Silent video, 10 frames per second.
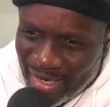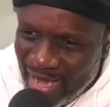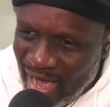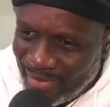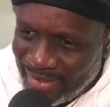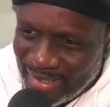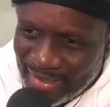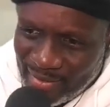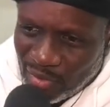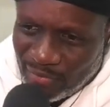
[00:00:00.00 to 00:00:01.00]
and a half, I think
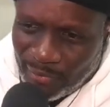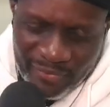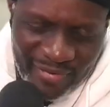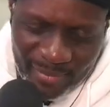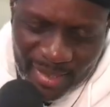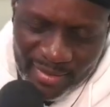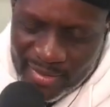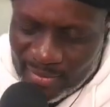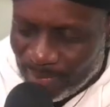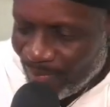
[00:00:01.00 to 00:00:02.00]
it is, or 45 minutes.